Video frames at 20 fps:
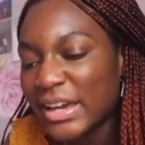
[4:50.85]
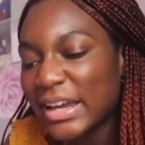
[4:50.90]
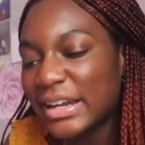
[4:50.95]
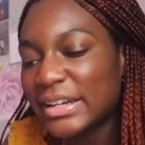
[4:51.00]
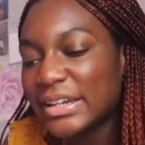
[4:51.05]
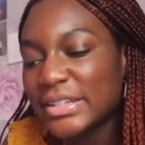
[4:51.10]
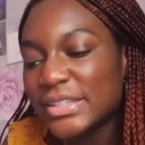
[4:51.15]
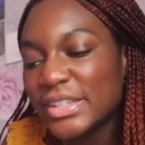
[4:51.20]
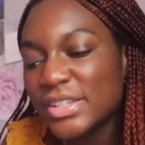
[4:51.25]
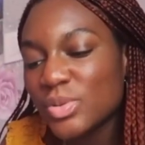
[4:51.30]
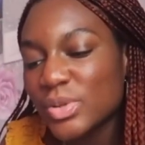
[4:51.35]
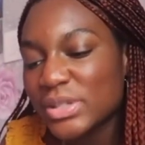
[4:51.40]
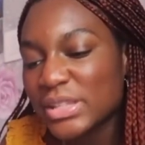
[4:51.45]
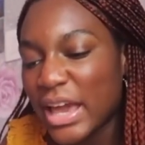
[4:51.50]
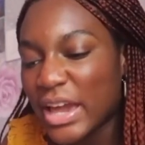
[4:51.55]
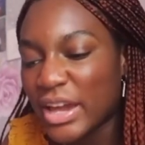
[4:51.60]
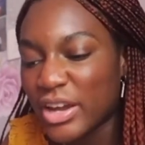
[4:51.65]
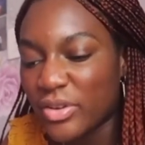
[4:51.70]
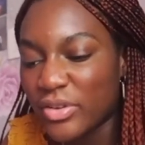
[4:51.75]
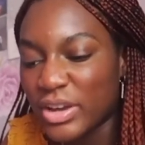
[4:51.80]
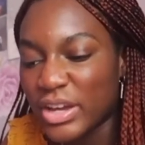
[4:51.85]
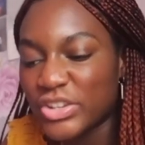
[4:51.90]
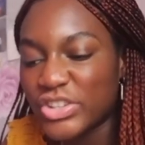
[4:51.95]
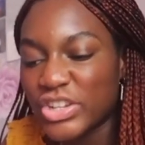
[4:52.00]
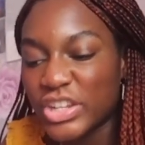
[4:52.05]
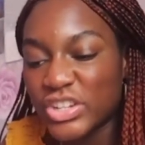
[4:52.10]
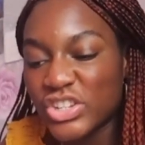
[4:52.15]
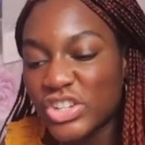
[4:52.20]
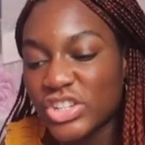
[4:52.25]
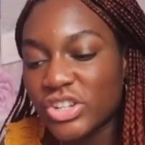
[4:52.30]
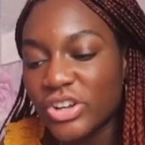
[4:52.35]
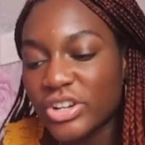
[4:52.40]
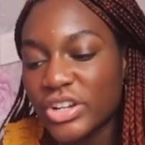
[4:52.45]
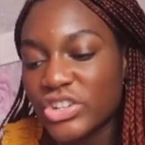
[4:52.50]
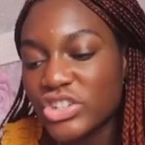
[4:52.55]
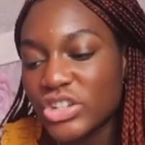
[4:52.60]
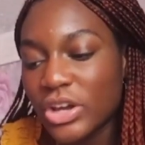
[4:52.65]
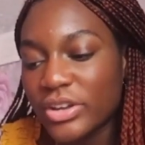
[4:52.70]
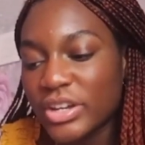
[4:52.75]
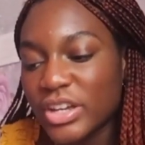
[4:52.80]
and Lettuce was angry, and then she started
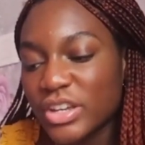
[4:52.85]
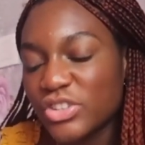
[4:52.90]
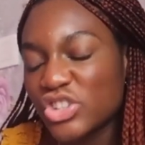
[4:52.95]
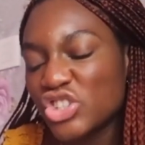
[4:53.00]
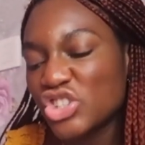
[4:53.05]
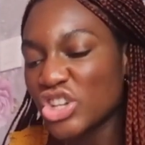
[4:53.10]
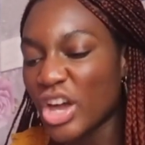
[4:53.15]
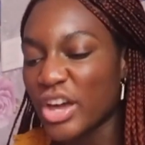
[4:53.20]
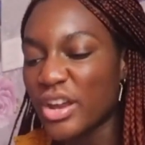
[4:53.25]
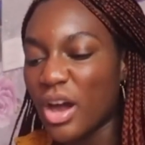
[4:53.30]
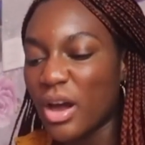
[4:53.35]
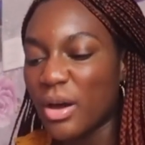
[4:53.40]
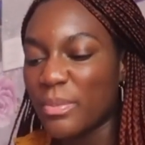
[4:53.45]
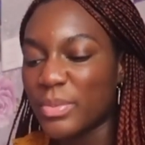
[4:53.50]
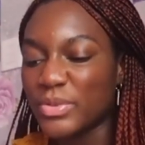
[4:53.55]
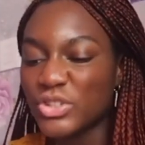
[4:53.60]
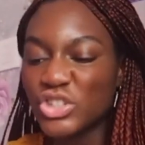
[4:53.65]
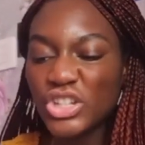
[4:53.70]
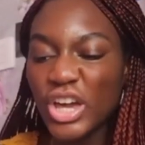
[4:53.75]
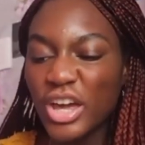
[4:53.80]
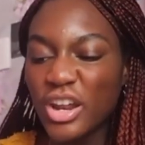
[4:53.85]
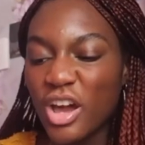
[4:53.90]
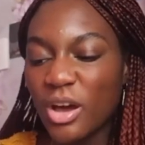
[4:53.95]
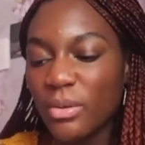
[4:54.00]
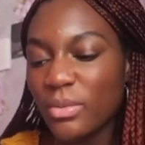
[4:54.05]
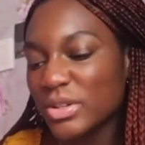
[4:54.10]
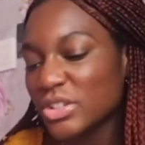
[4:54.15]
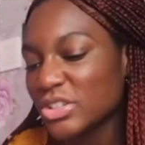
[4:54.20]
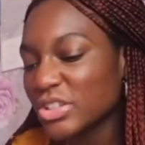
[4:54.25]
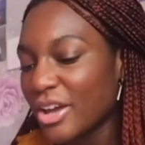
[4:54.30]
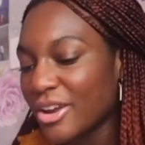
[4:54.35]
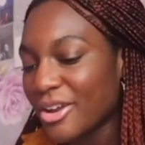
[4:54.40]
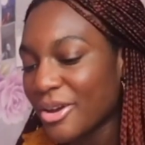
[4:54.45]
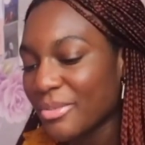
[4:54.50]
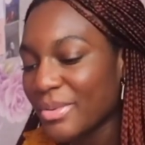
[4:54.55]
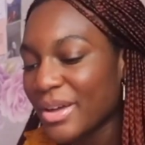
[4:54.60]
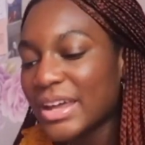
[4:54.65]
shouting, shut up, shut up, shut up.